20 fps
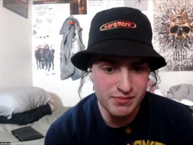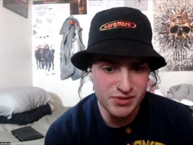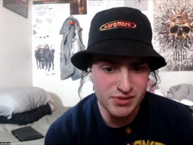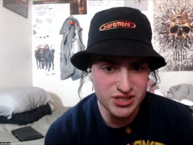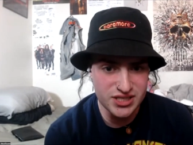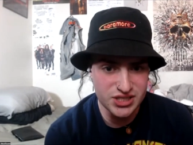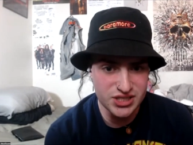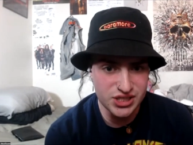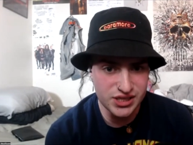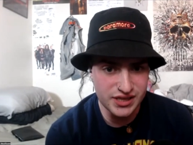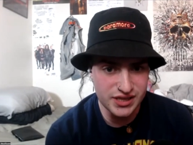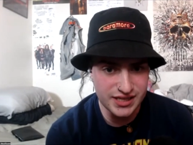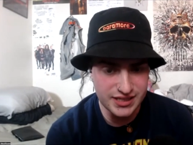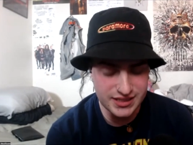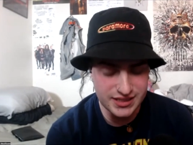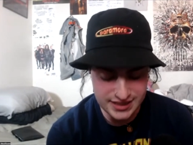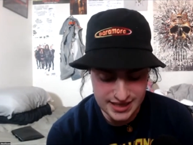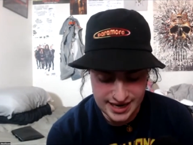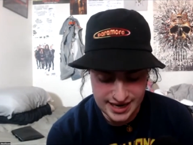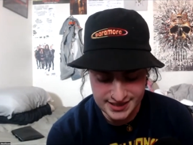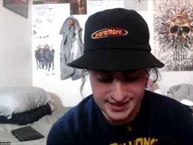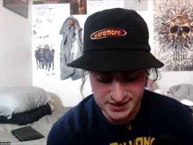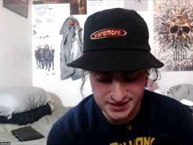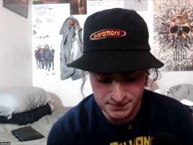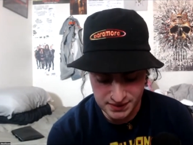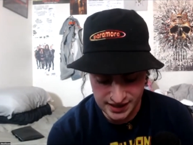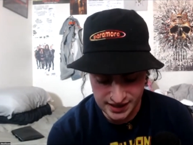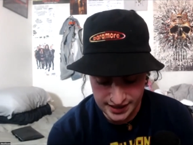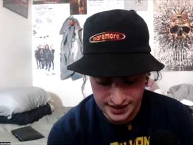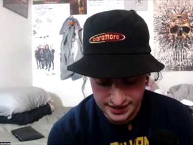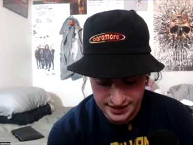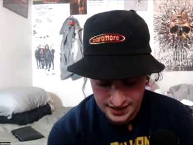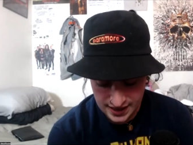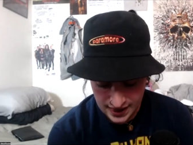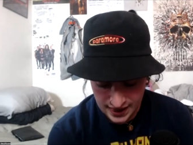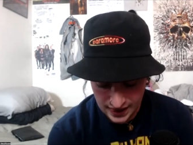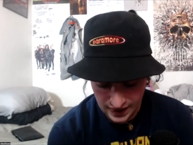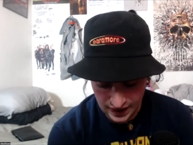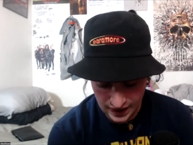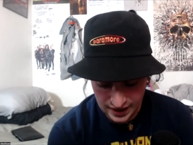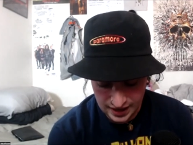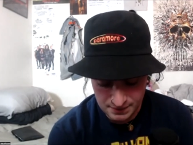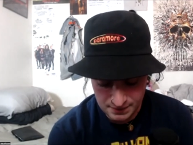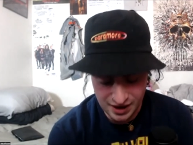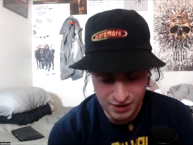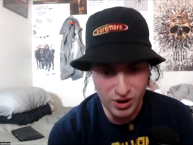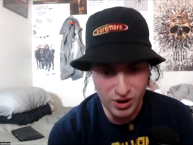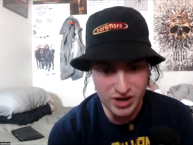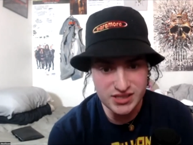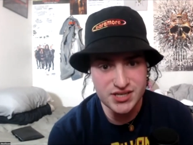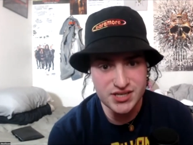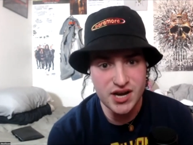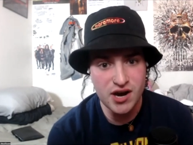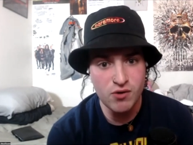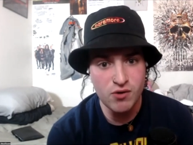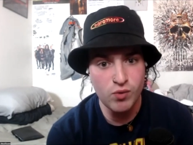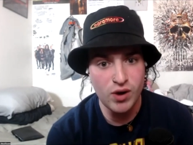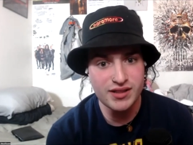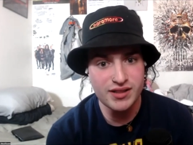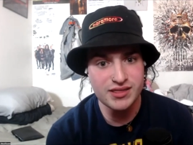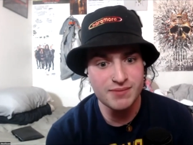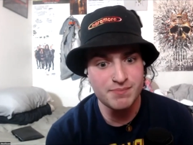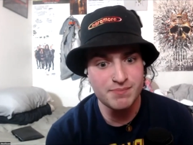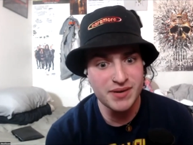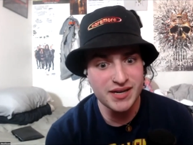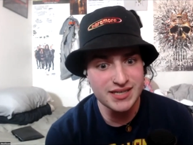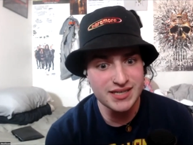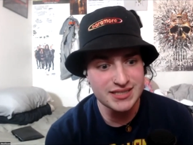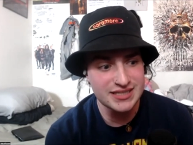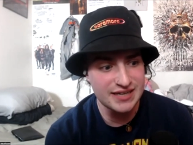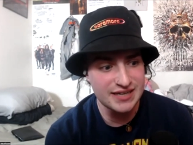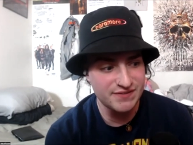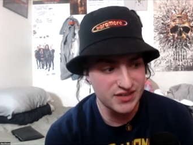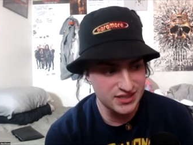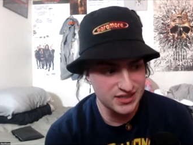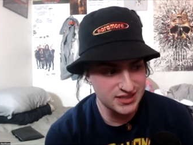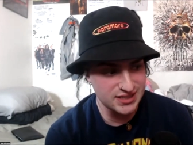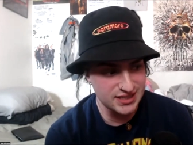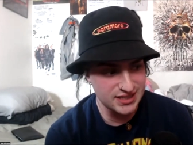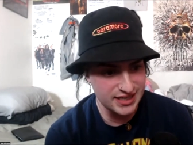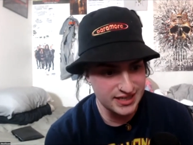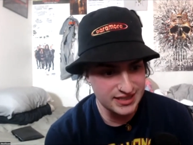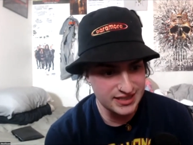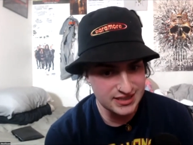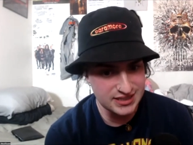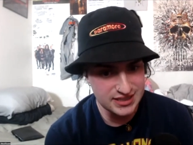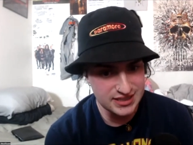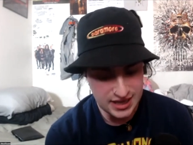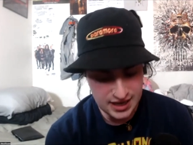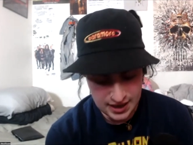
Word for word: musician these days, but um, I wanted to know what the biggest difference is